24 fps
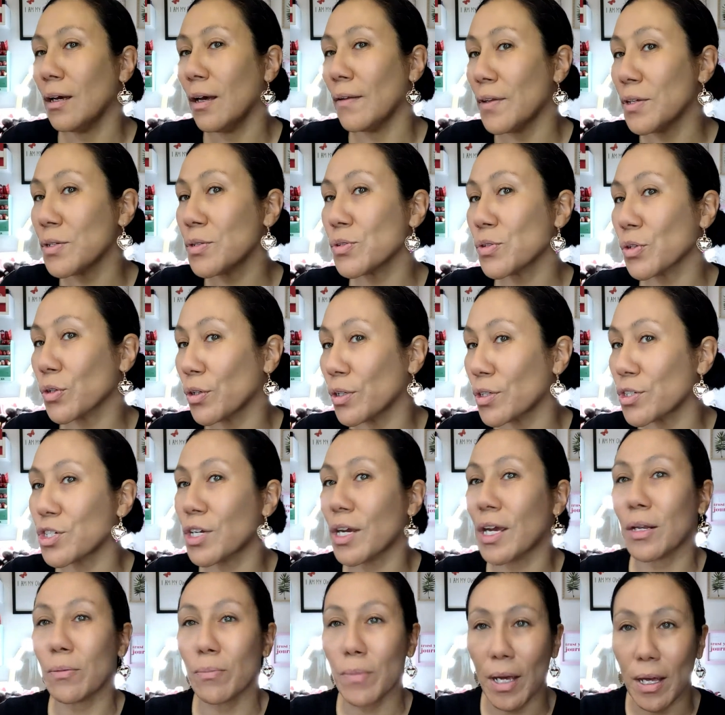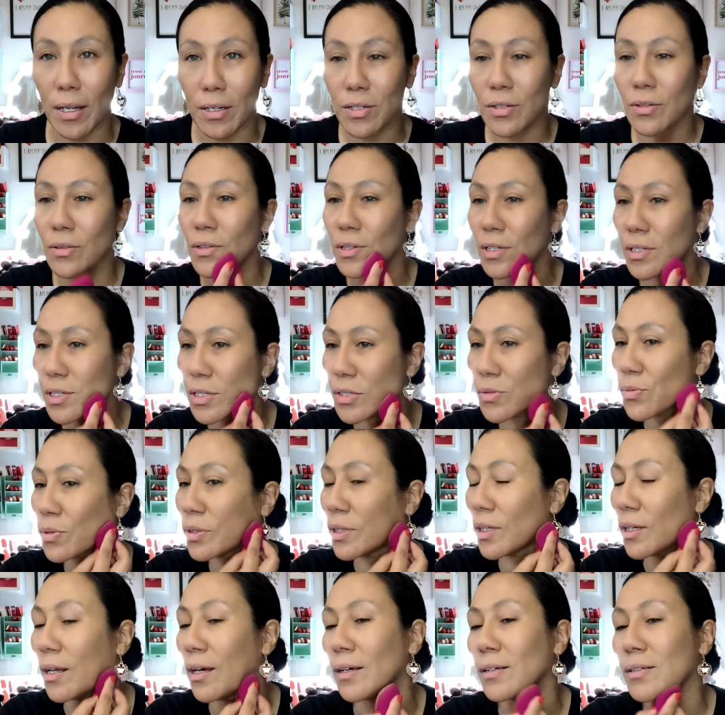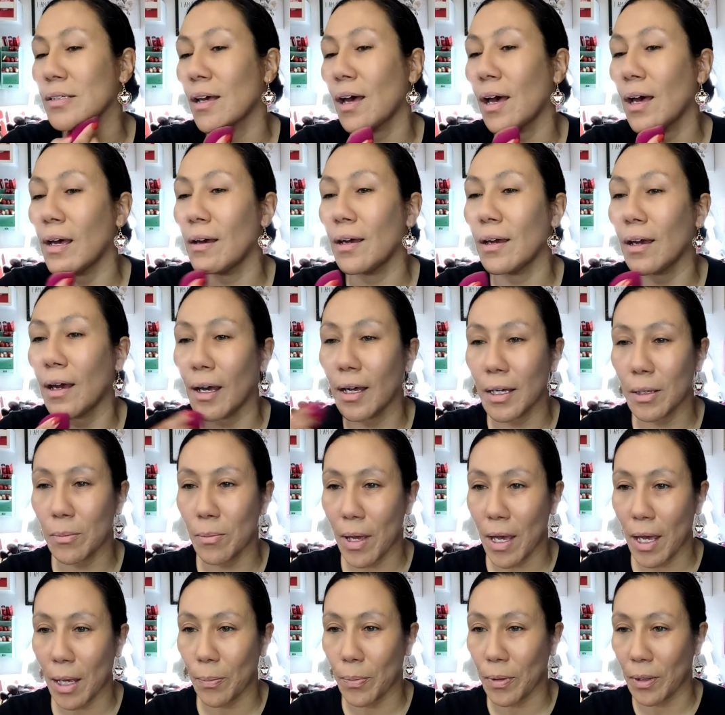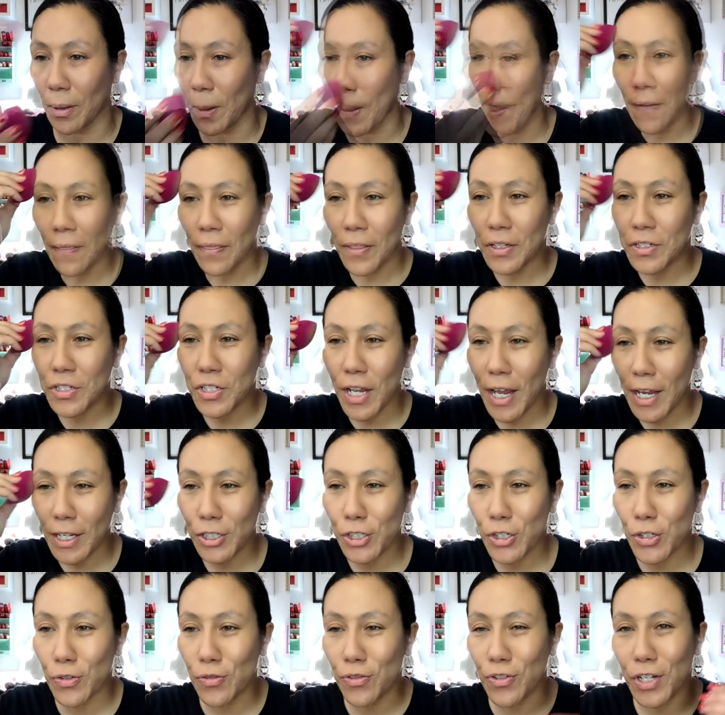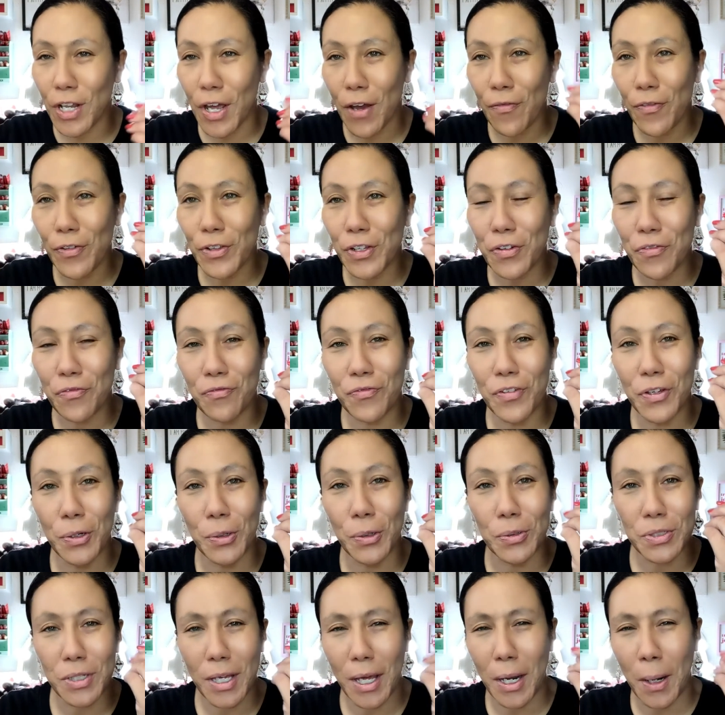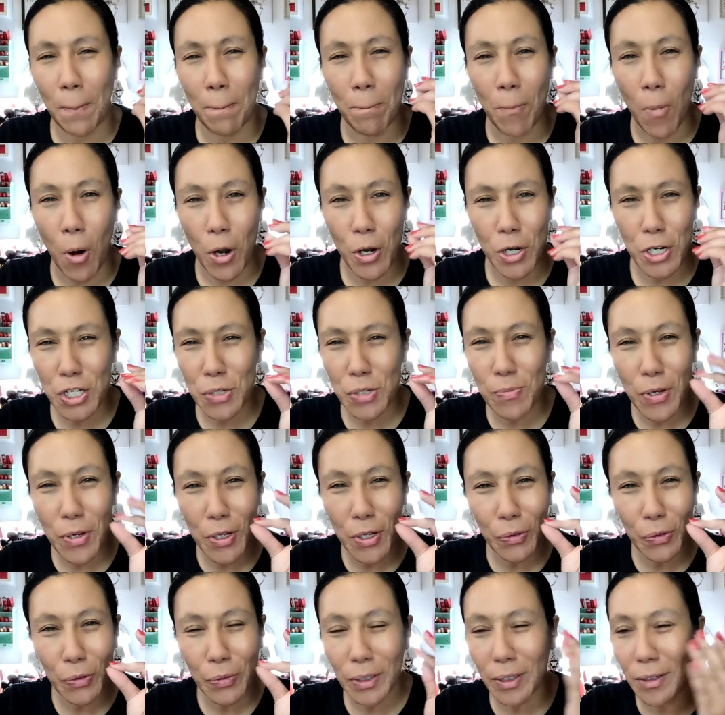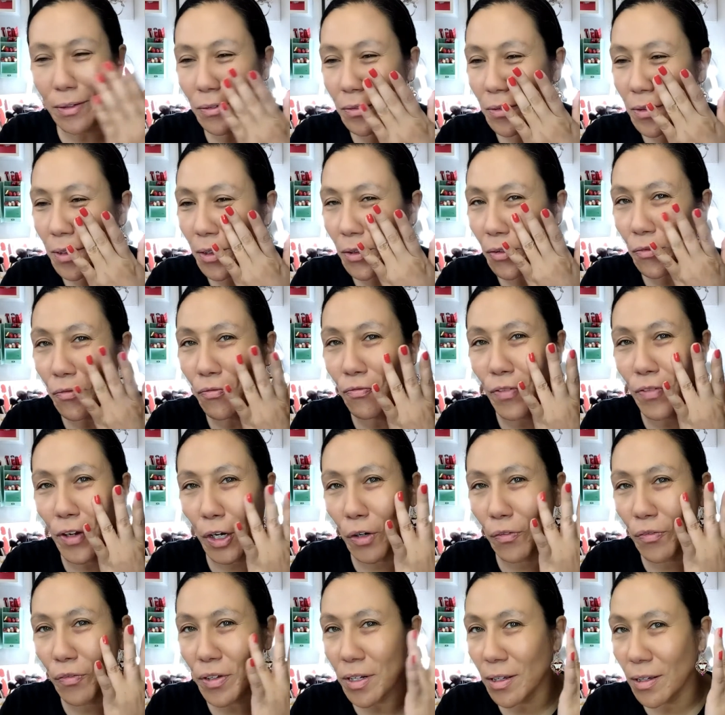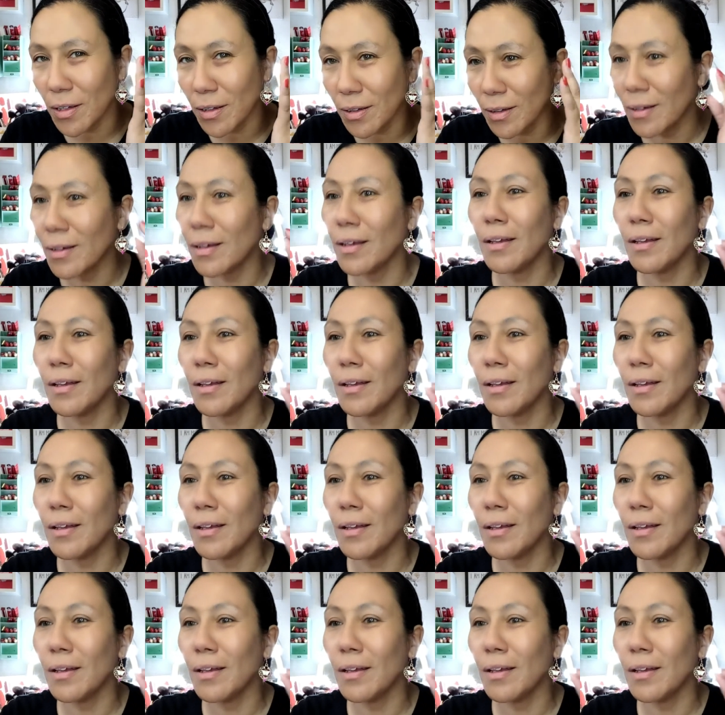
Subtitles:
And this is a good shade match. This is really nice. I am happy. The texture definitely feels kind of marshmallowy, kind of velvety.